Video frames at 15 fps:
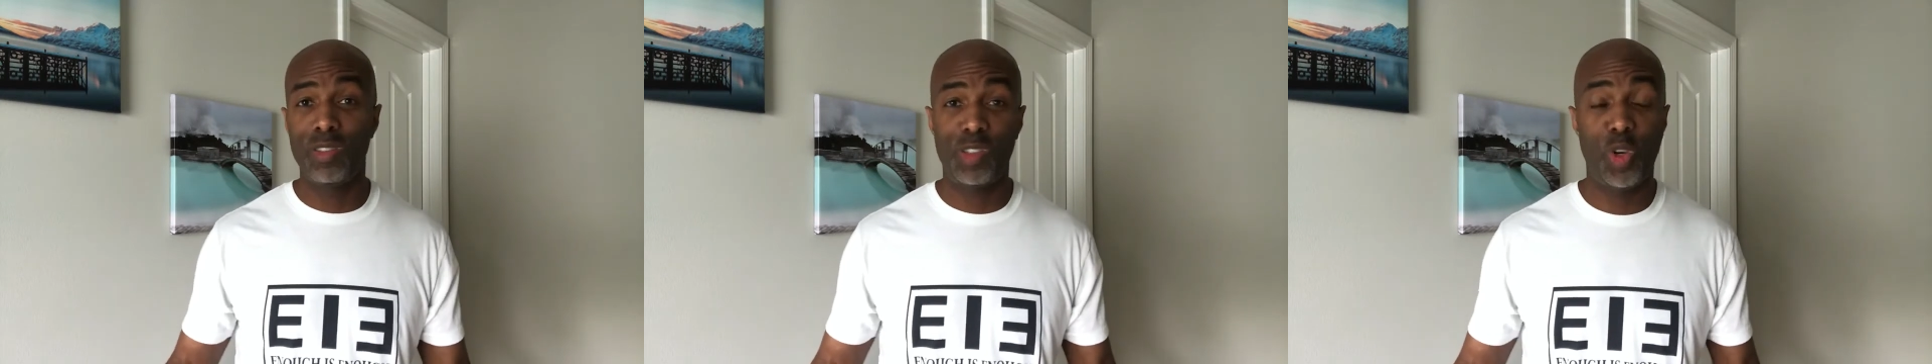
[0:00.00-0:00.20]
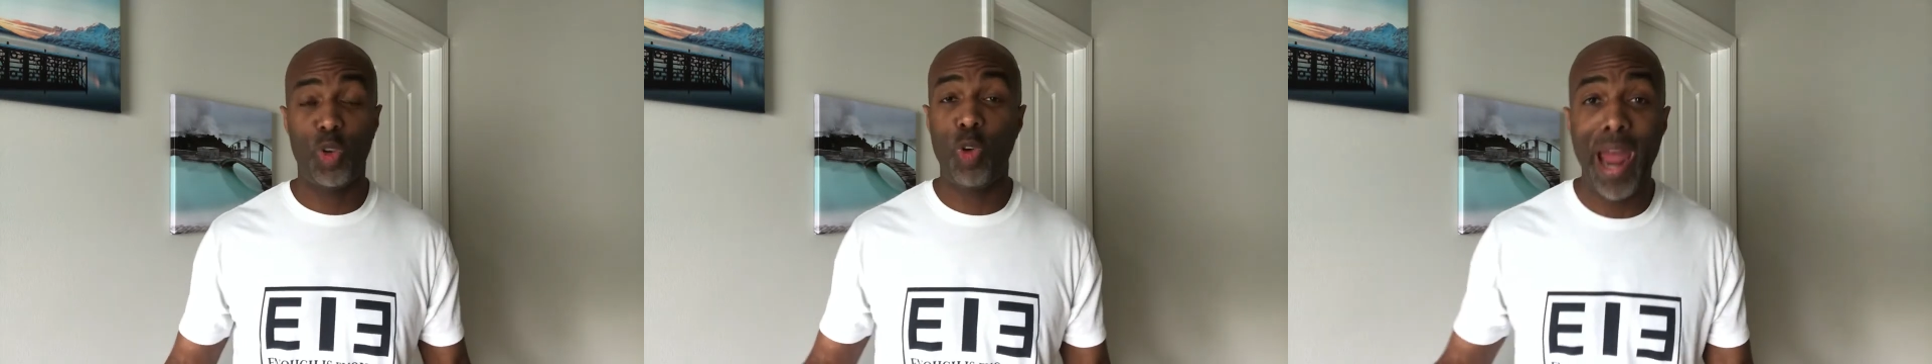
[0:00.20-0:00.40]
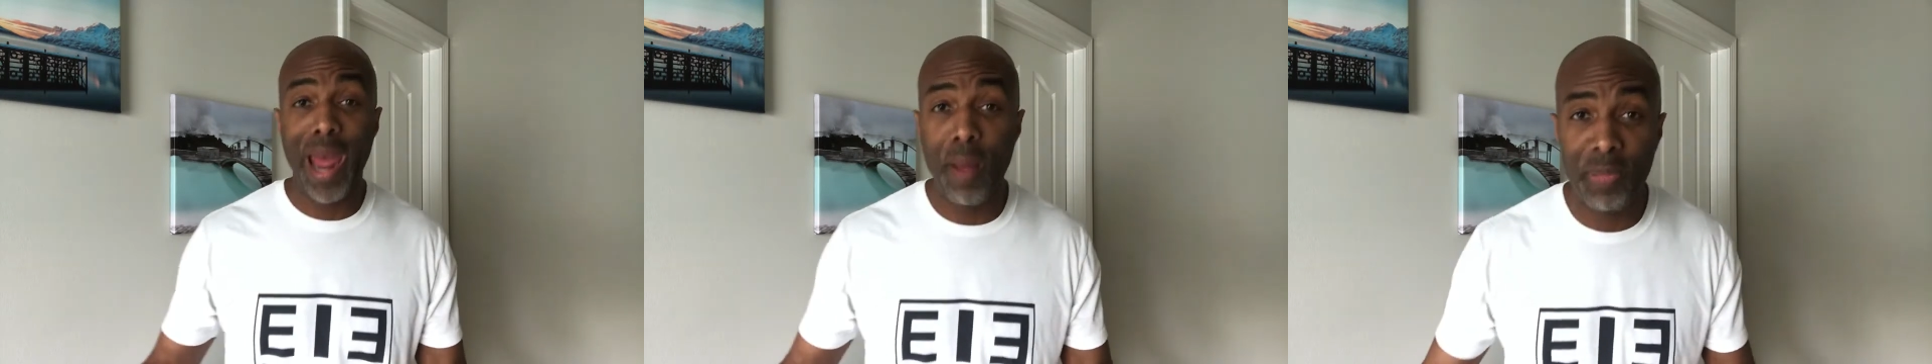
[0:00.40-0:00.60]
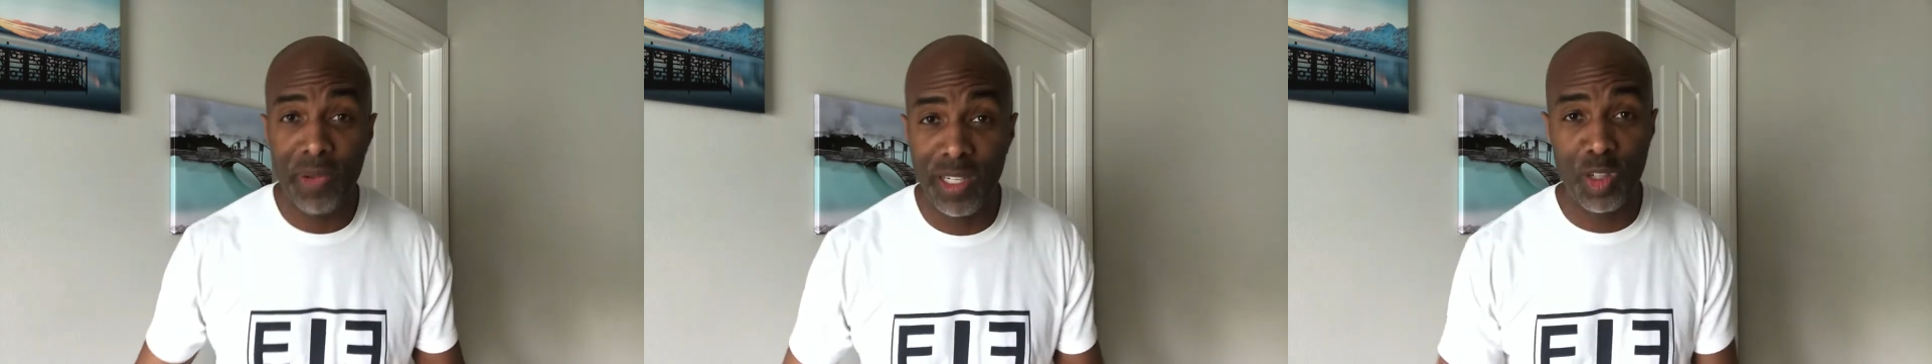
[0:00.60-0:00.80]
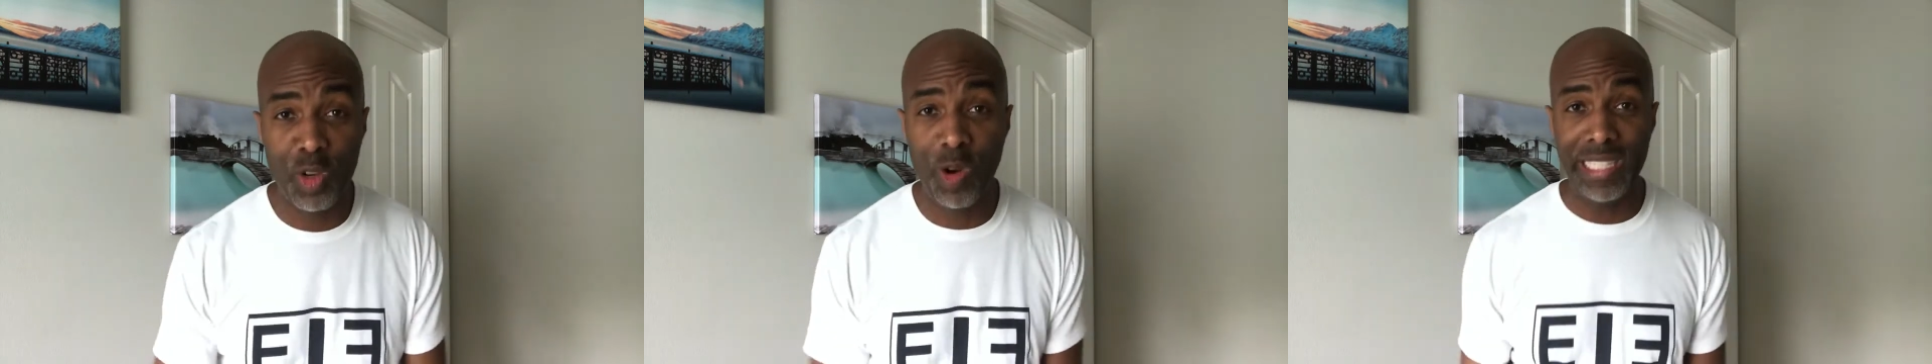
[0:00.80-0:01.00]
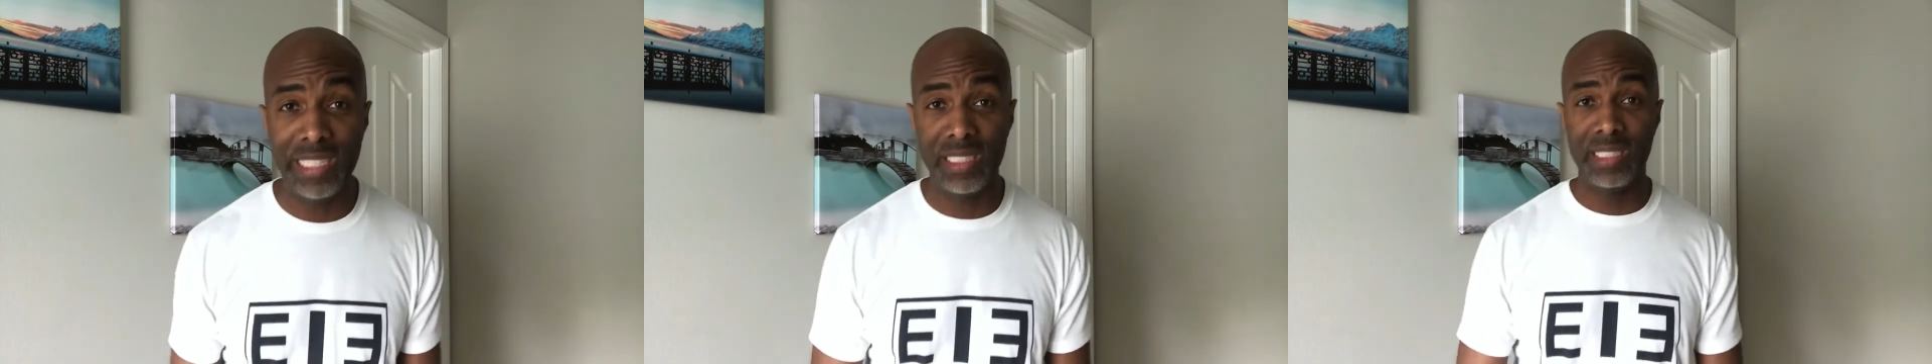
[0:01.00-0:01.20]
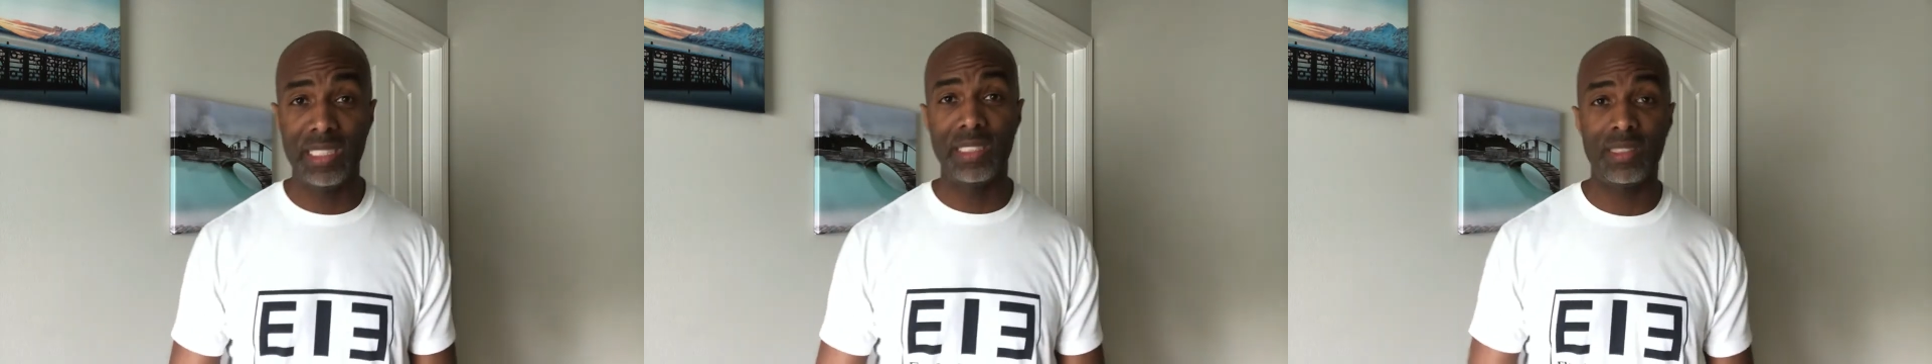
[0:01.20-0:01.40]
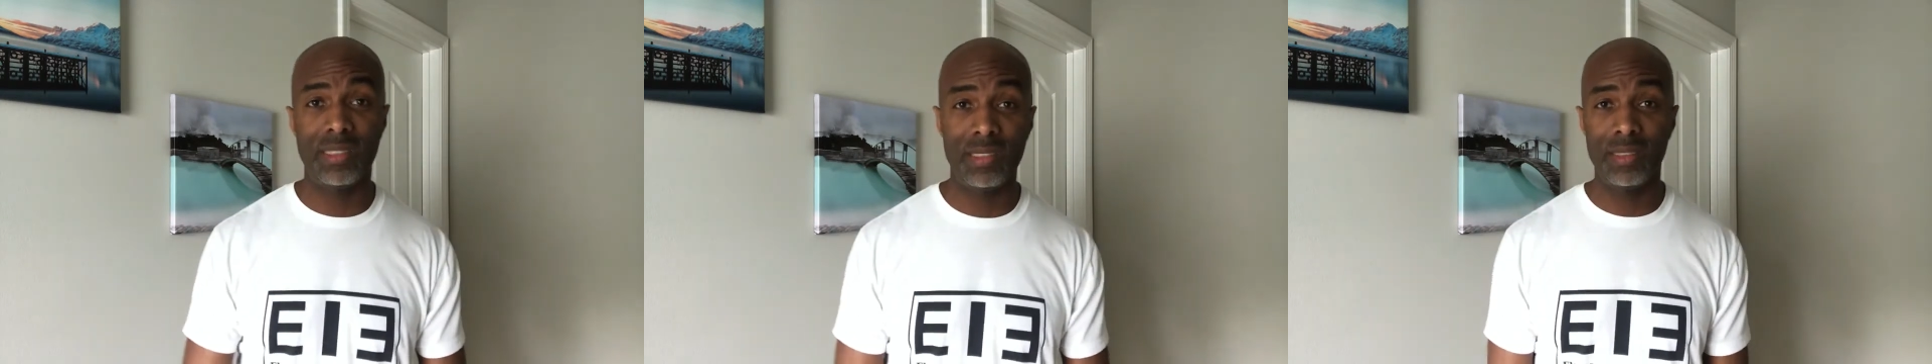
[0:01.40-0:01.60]
crap and
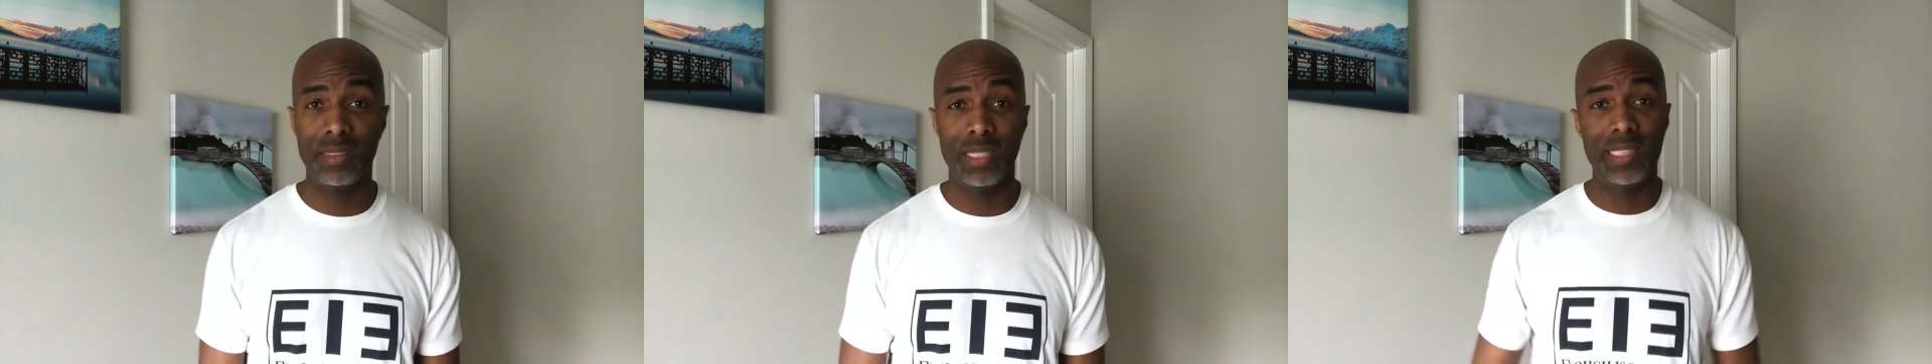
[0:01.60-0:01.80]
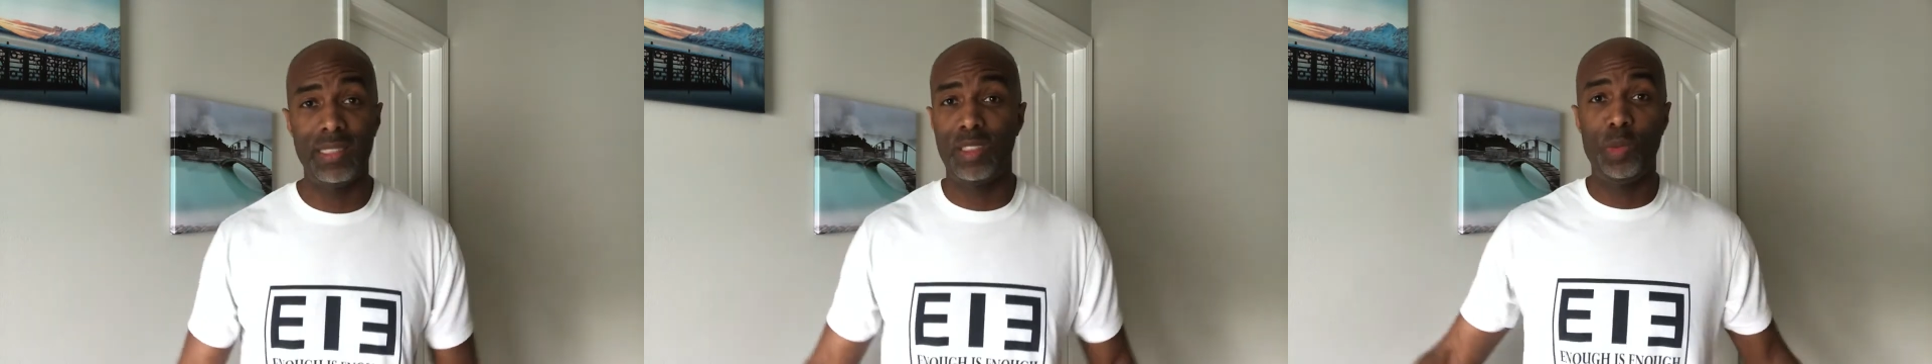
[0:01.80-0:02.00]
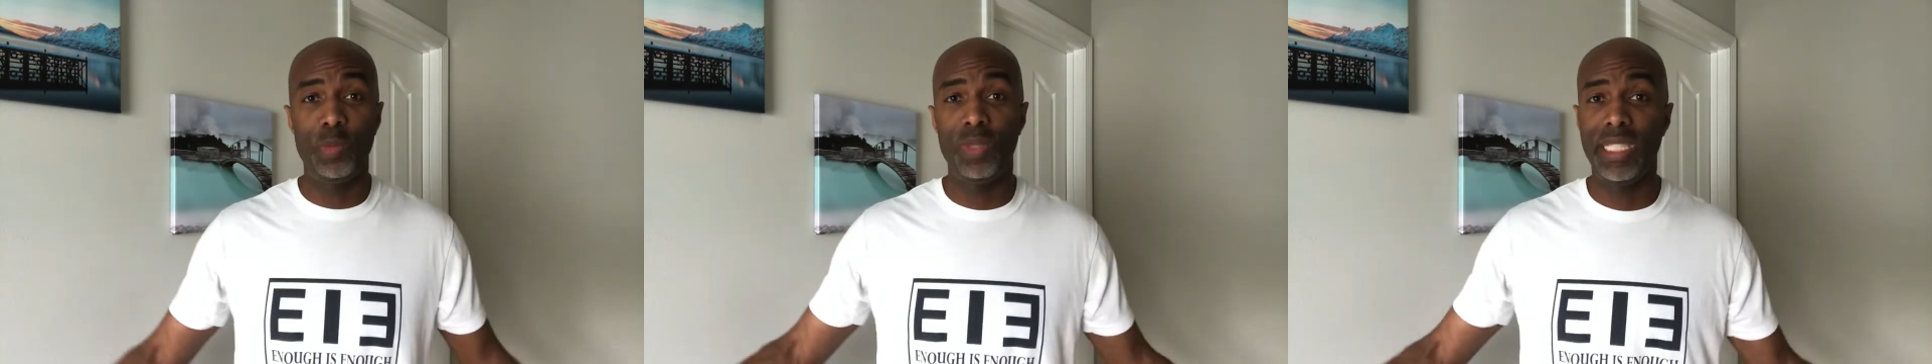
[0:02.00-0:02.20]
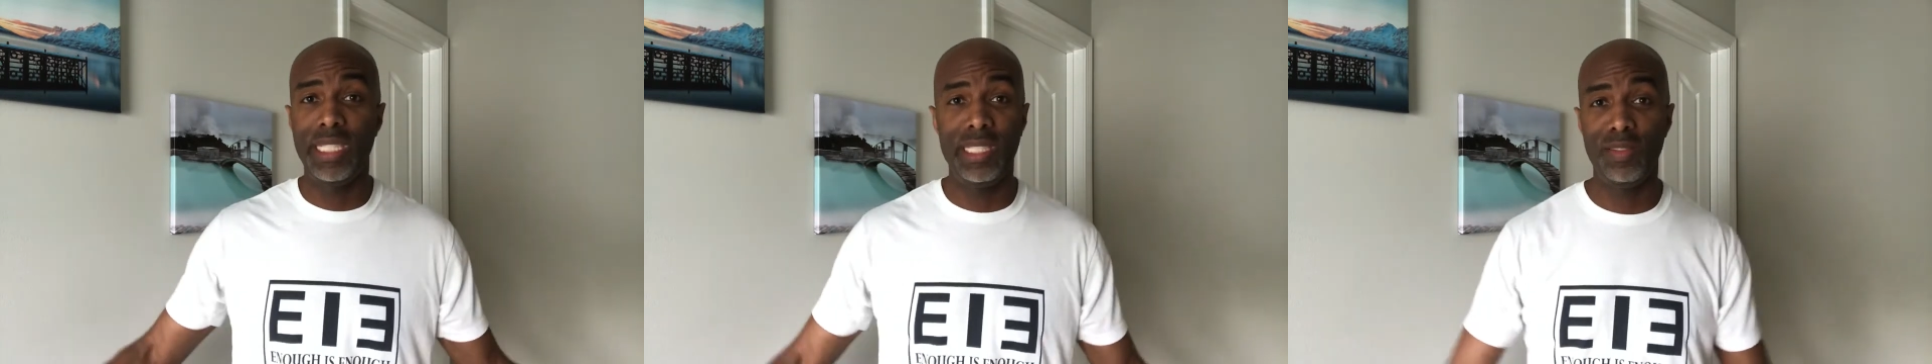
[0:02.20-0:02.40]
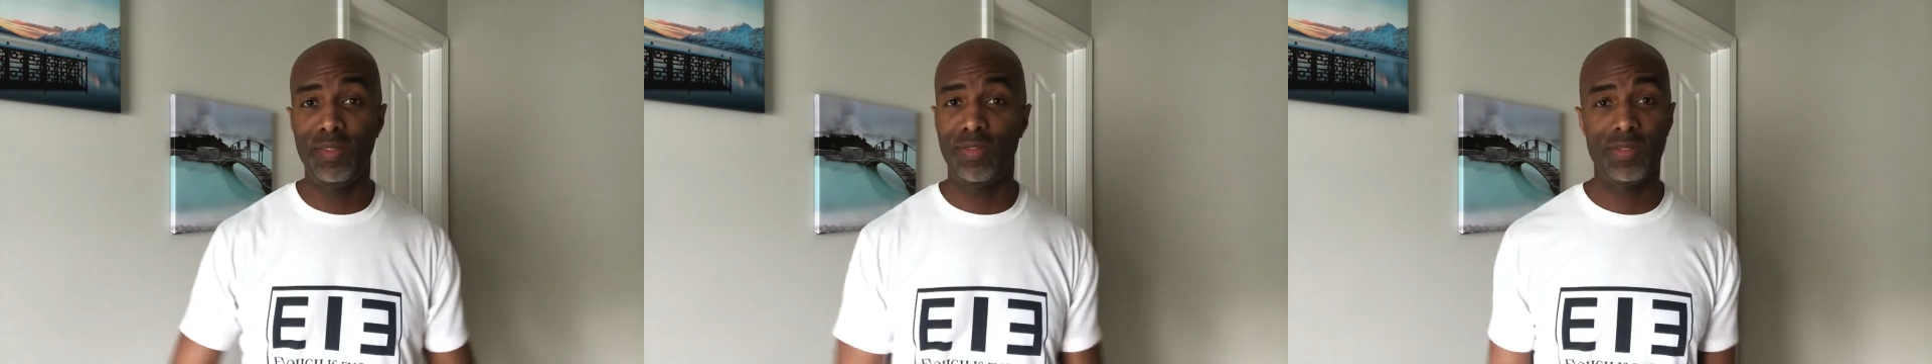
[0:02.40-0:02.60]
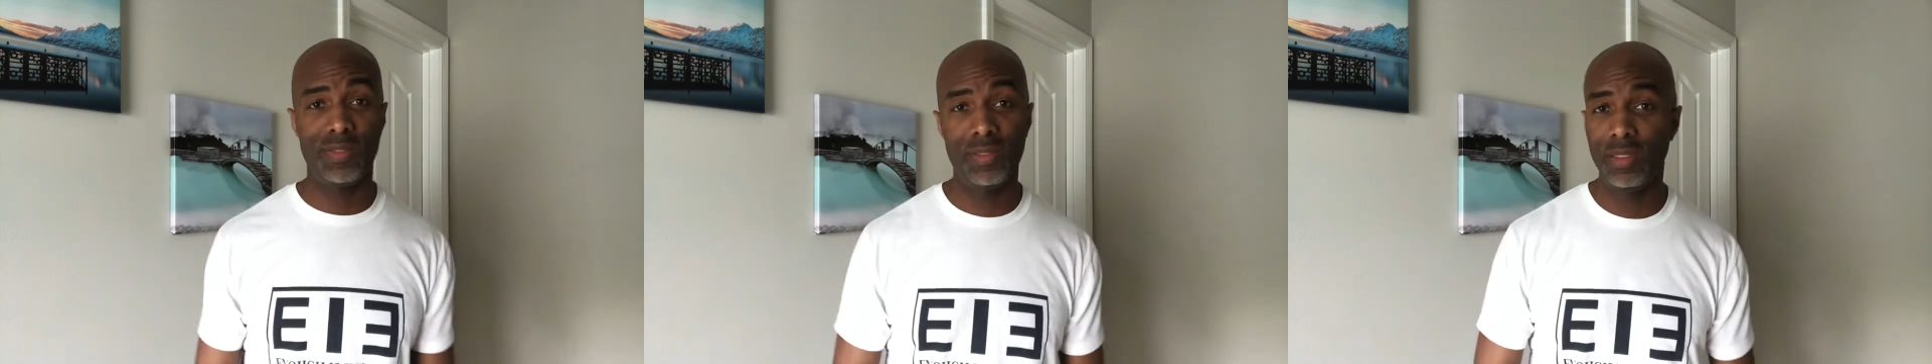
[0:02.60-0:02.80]
craziness that you believe.